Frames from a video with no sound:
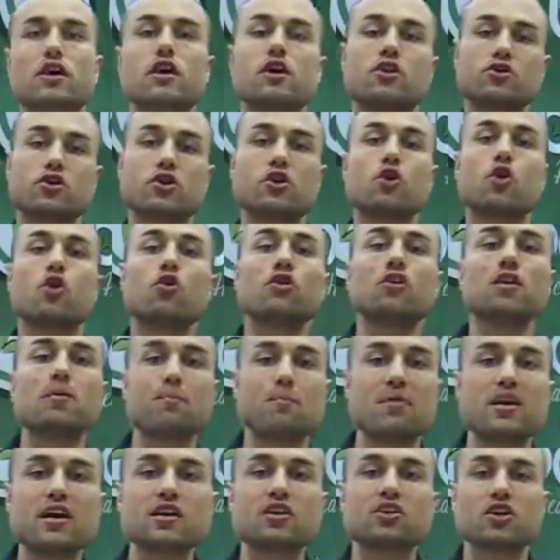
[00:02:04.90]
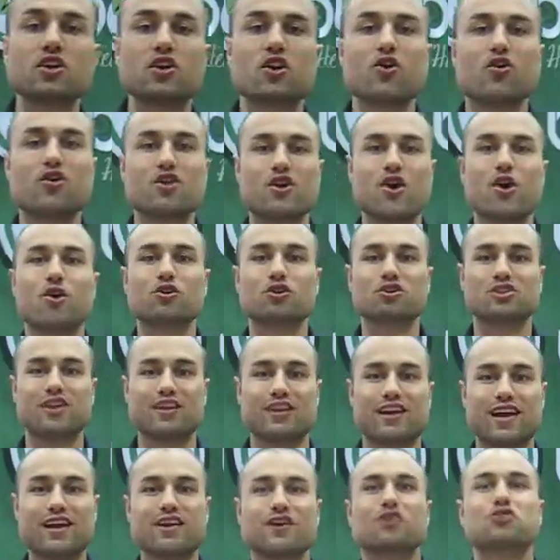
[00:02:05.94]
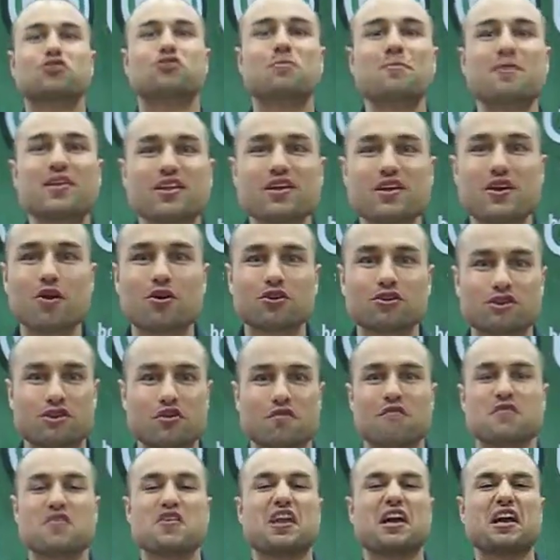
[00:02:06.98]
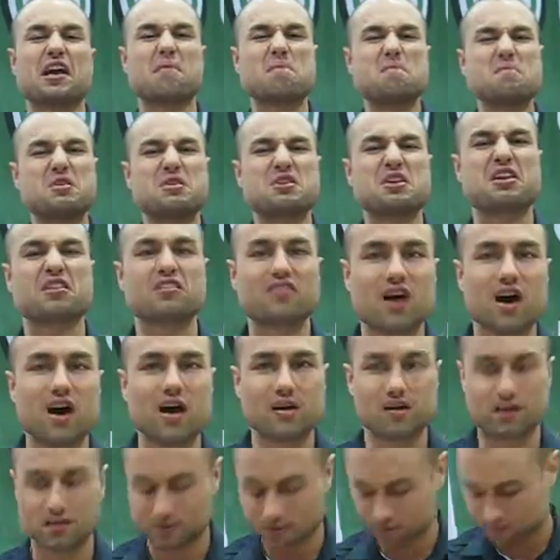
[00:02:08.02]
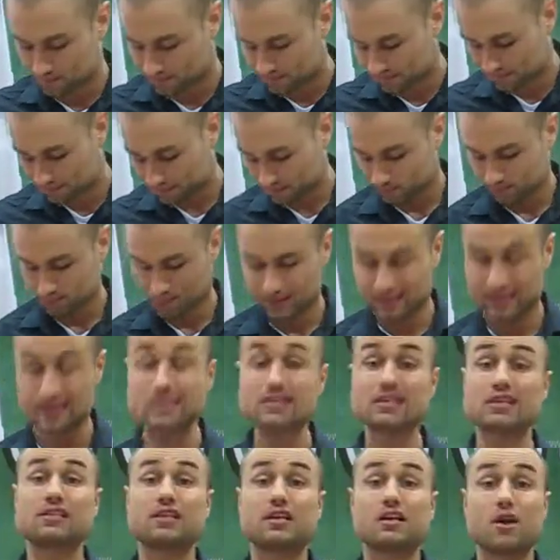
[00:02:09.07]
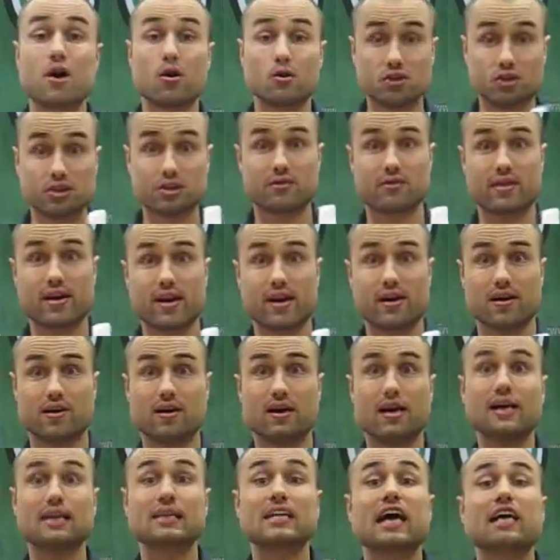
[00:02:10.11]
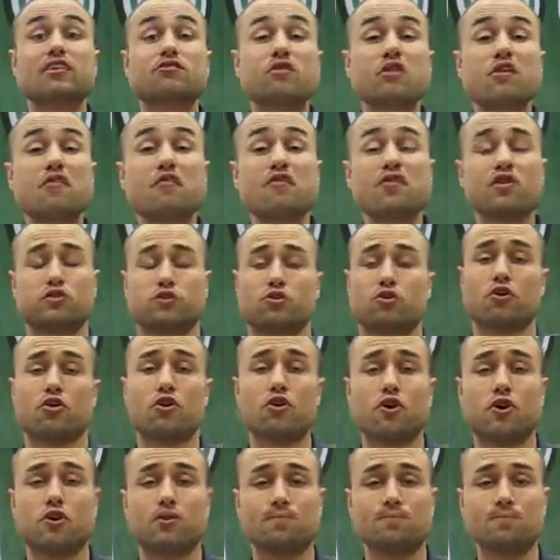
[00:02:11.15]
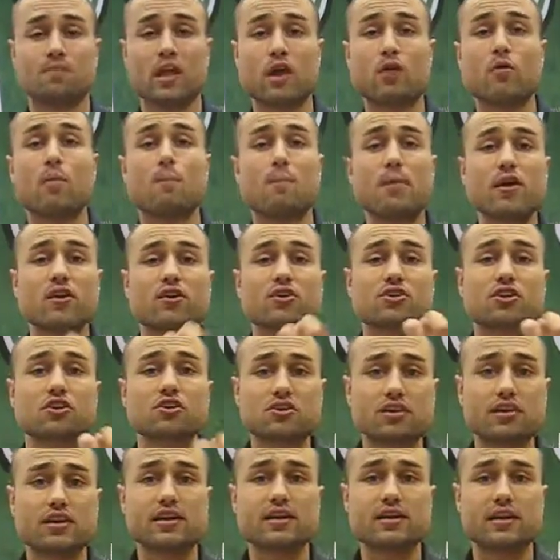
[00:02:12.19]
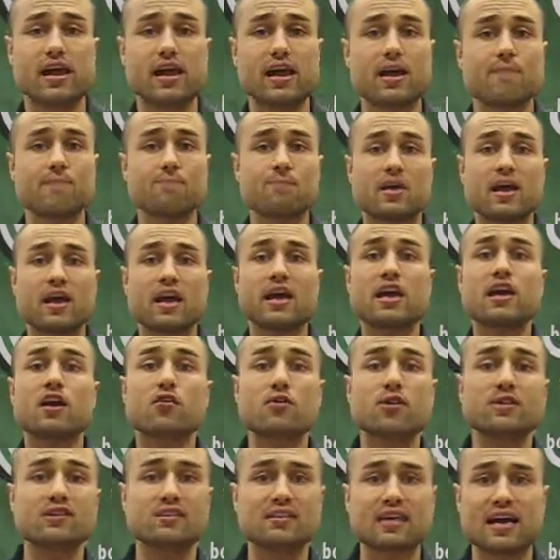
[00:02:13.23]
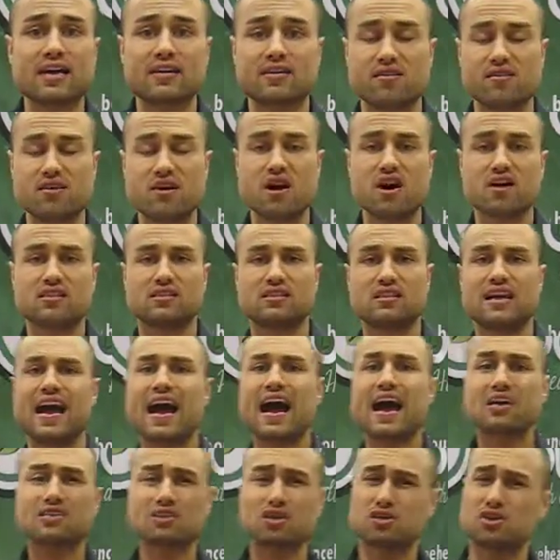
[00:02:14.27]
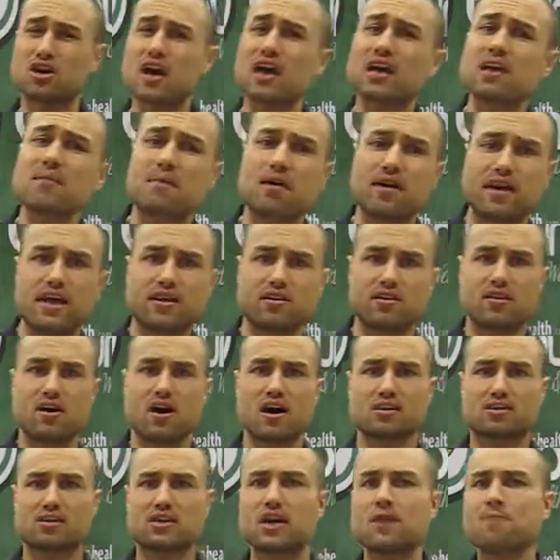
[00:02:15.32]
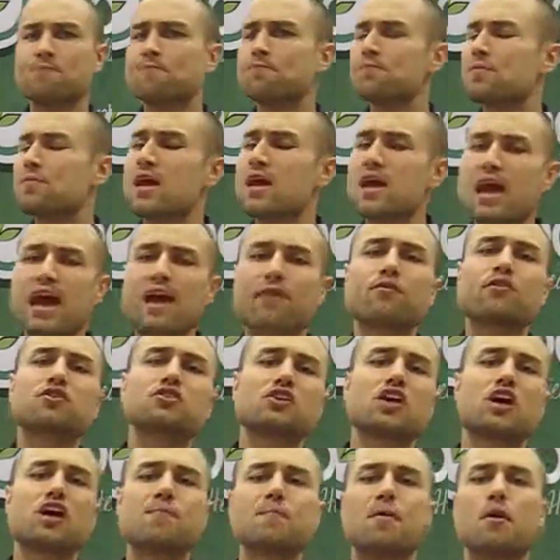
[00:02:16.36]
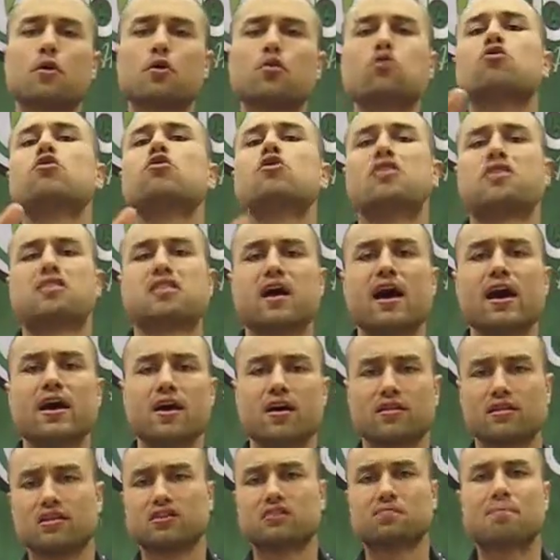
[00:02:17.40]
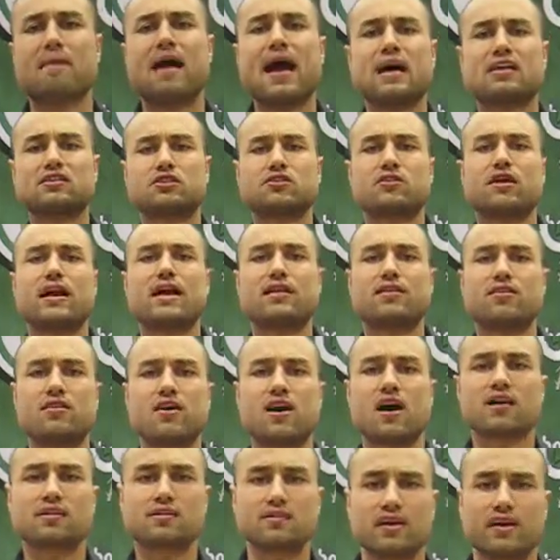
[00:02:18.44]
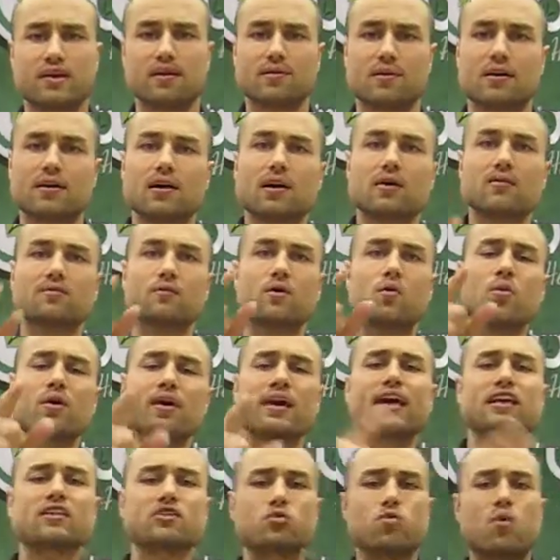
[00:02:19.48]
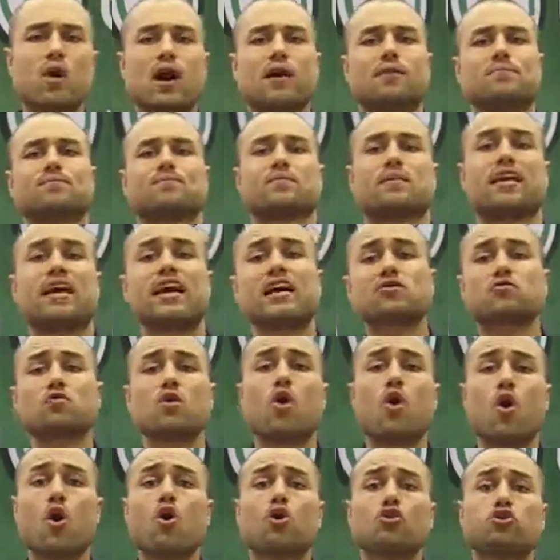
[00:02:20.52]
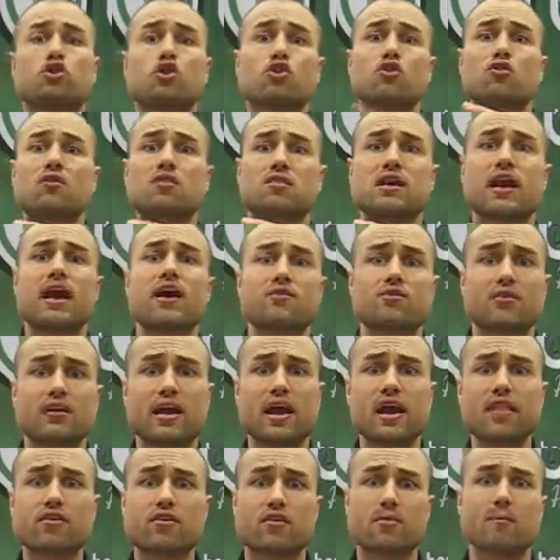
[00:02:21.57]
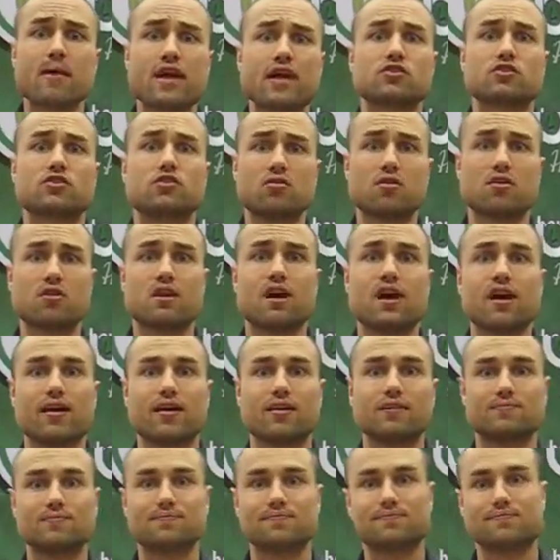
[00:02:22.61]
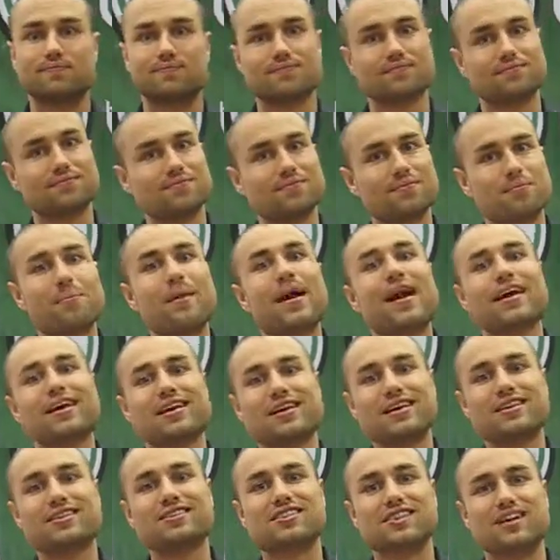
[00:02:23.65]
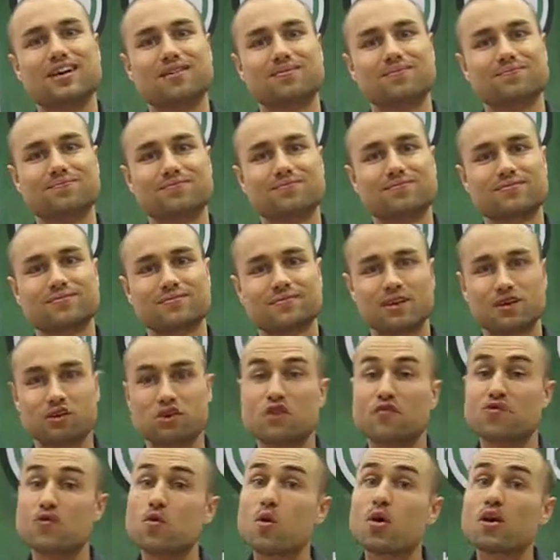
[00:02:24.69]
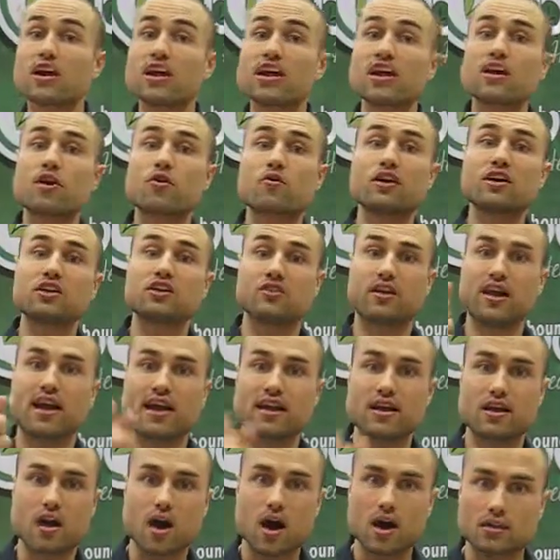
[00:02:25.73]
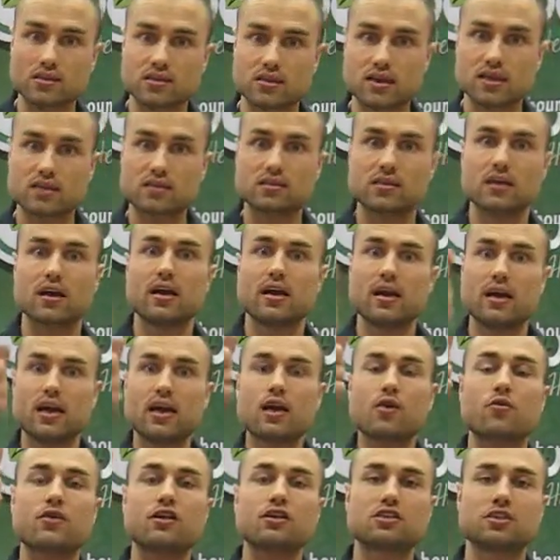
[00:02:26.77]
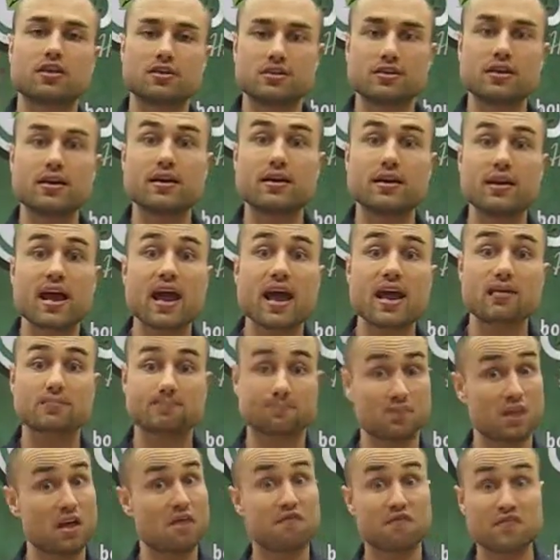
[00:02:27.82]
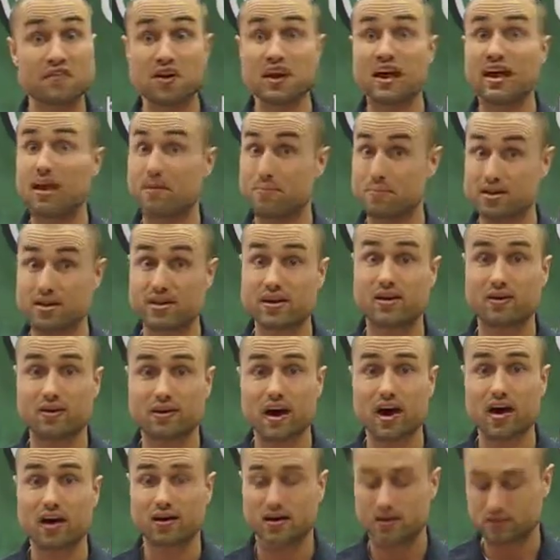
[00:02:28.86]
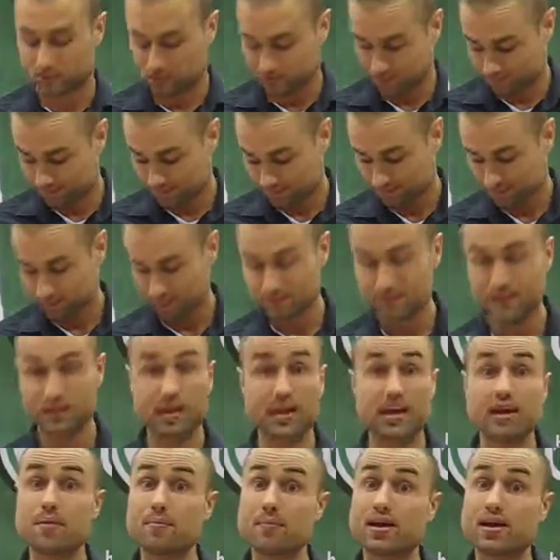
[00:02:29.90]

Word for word: So you go to the beach and you go to the ocean and you're swimming in the ocean, you feel like a million dollars. This is the ocean right here you feel so good. It repairs your DNA, increases antioxidant. Actually, talking about antioxidant, everyone's talking about glutathione, this master antioxidant. Yes. Well, guess what? Guess what holds glutathione together and makes glutathione? Magnesium. Magnesium. So if you want to increase your antioxidants, increase your DNA, and feel like a million dollars, get your